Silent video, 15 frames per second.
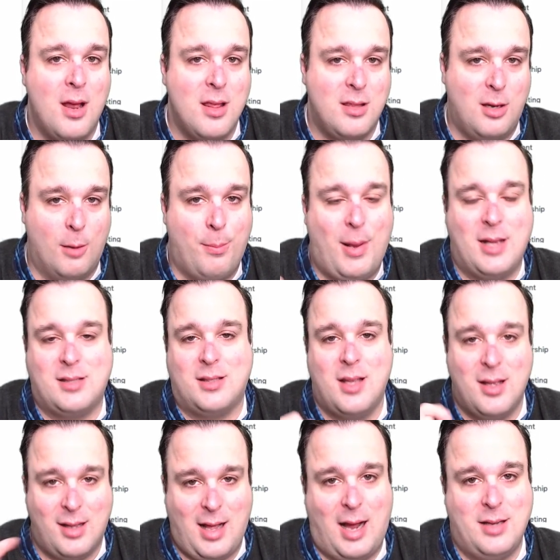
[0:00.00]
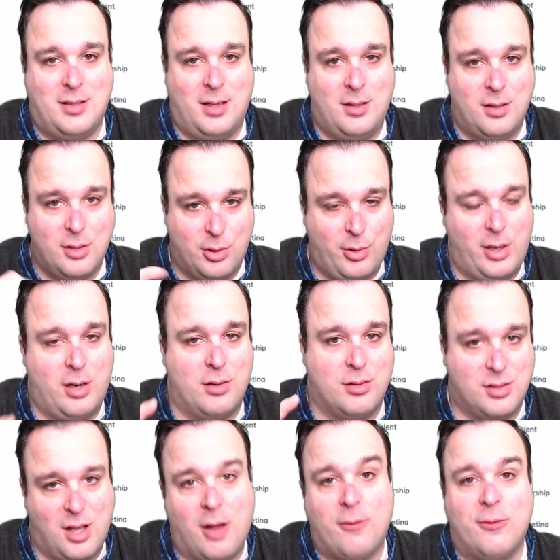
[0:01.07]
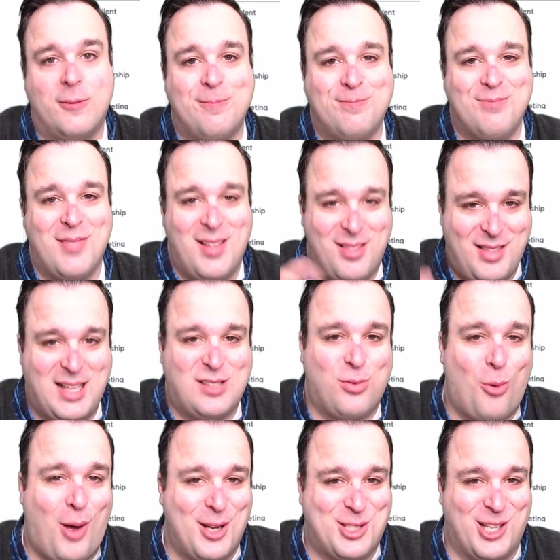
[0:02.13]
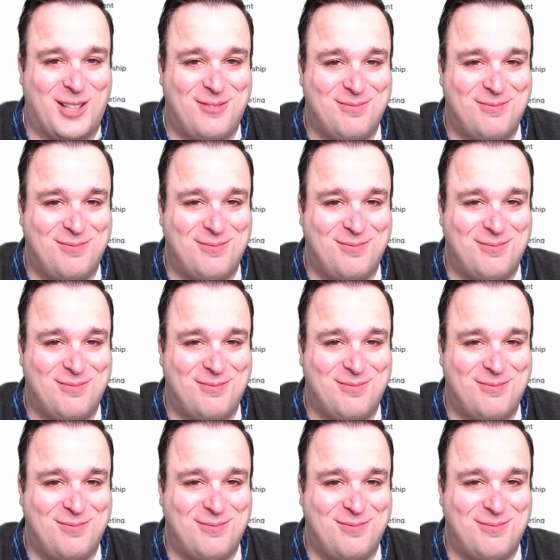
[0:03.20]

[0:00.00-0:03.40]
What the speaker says: your best content creator self. Thanks for watching.